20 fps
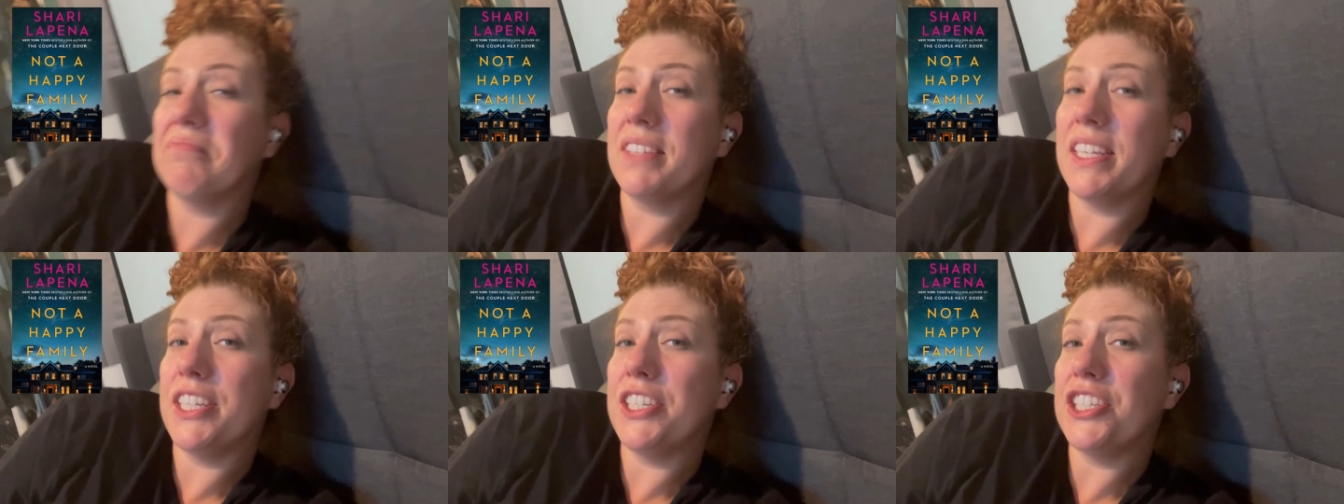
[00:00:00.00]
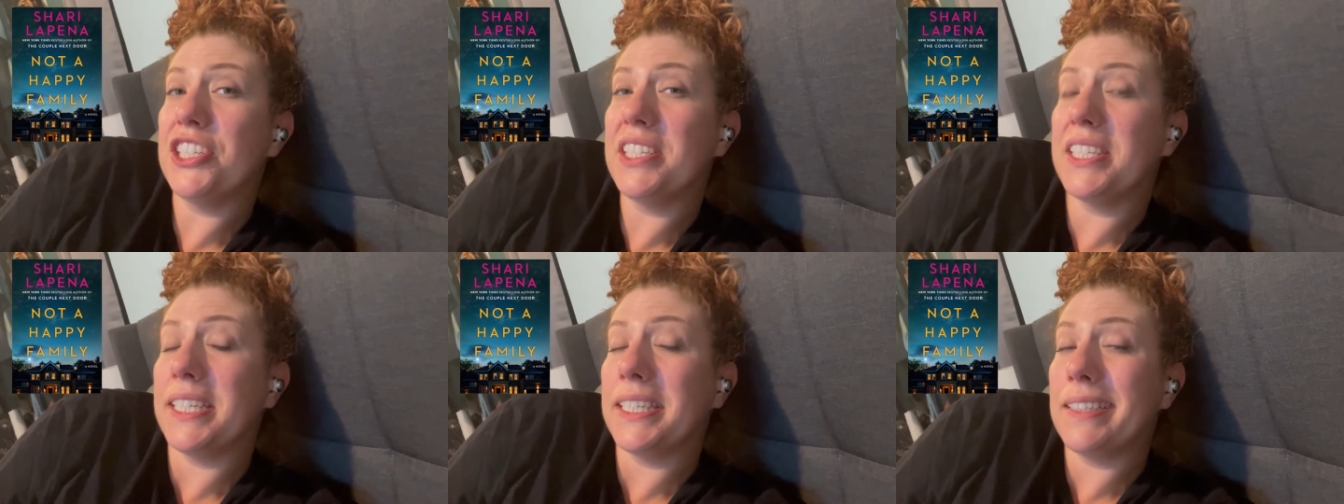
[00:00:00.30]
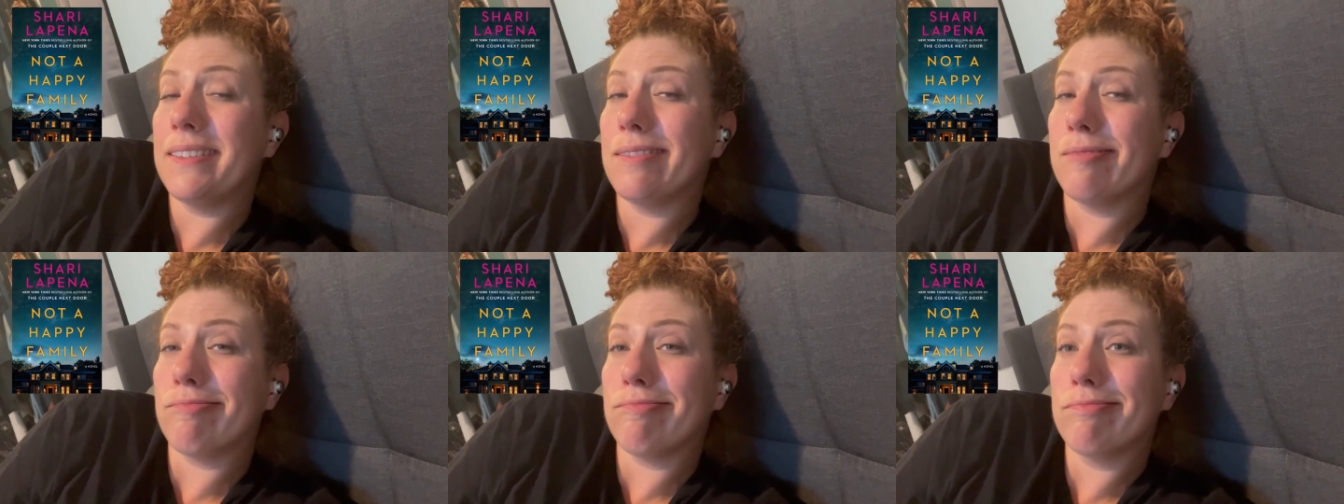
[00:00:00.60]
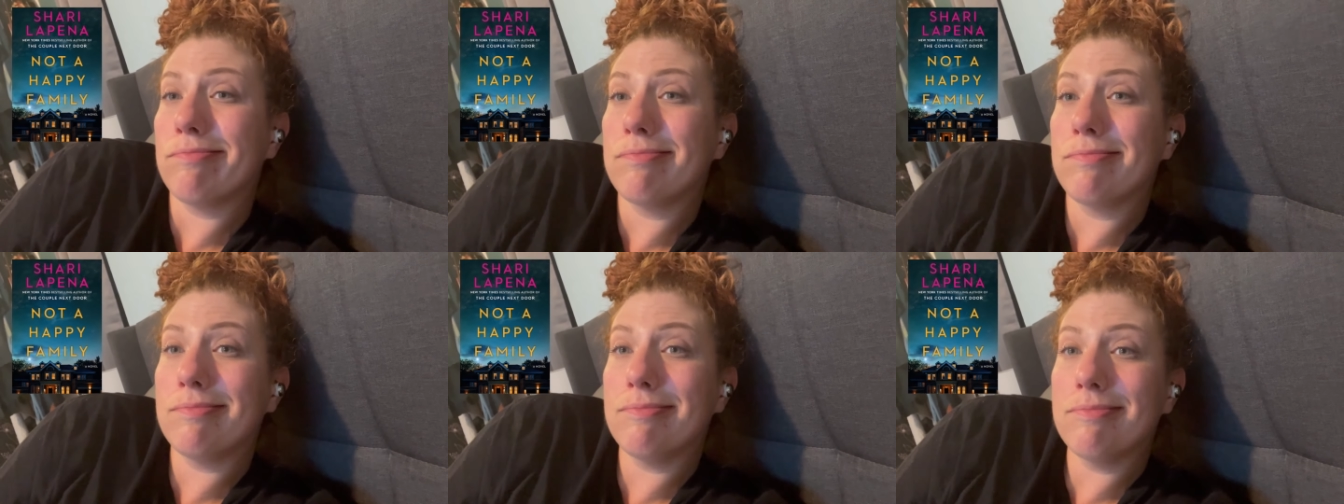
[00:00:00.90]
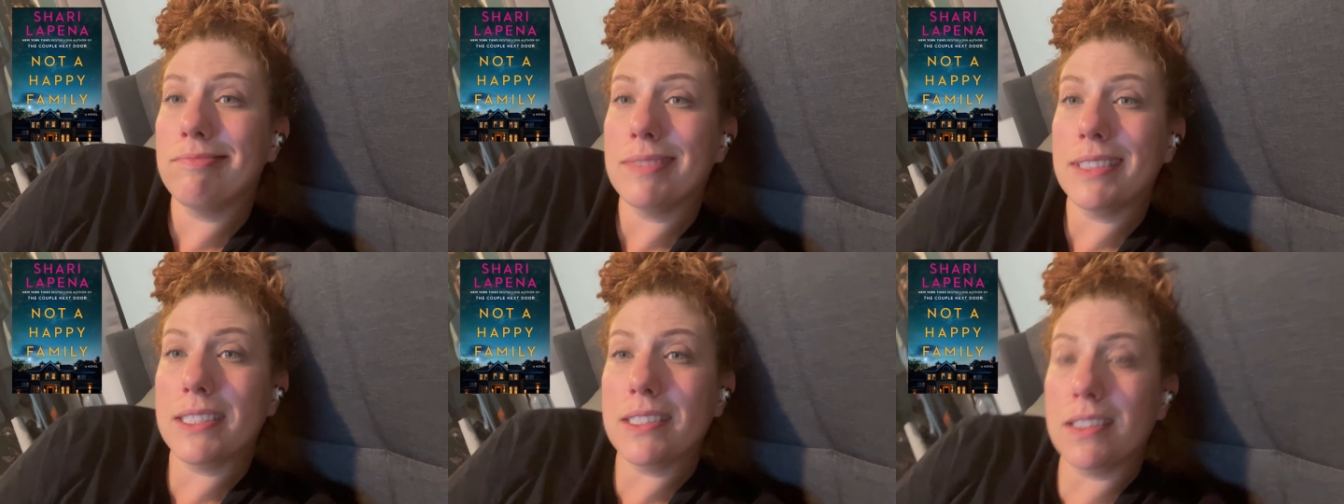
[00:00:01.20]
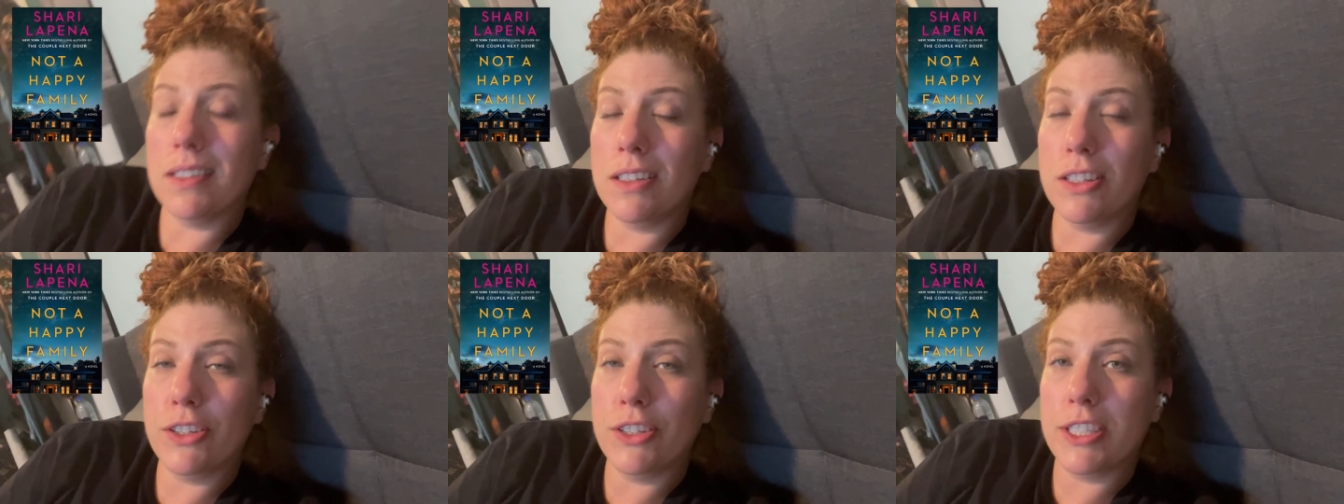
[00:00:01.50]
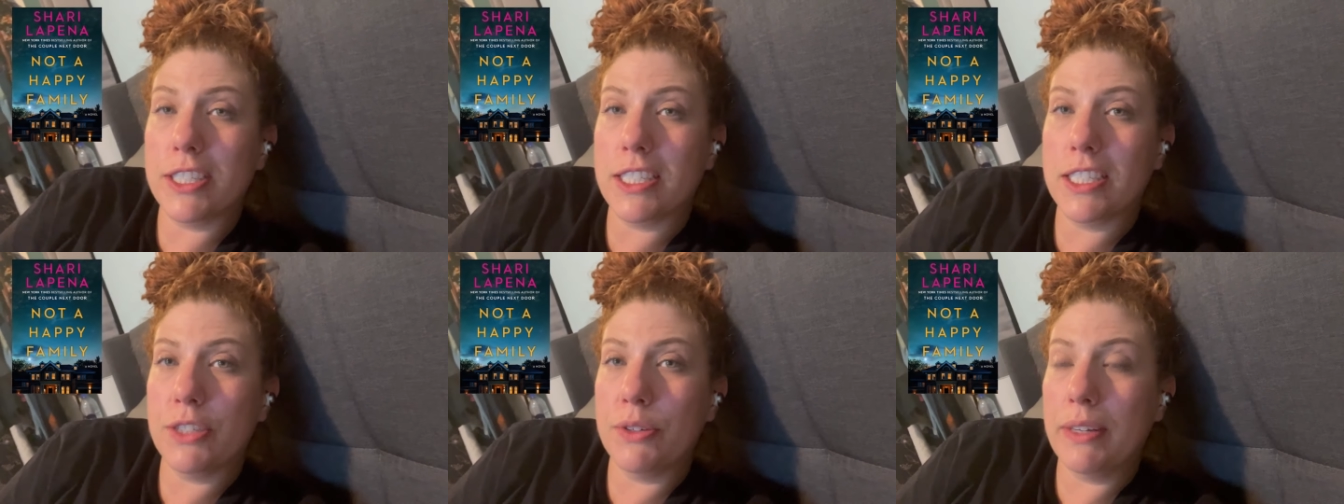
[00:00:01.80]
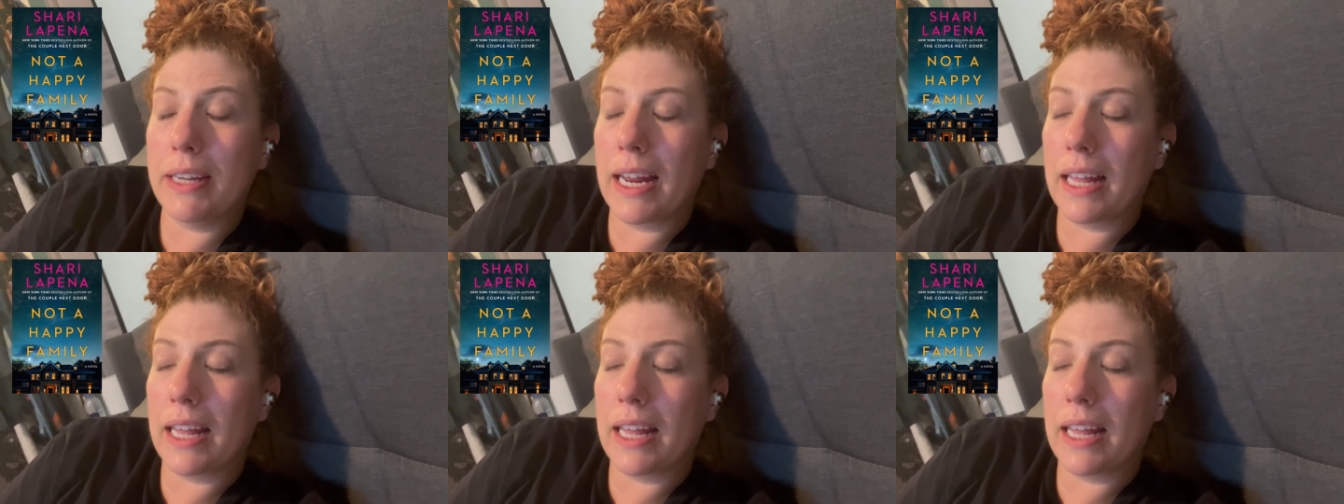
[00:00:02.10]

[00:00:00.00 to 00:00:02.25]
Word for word: it just didn't. That's all there is to it.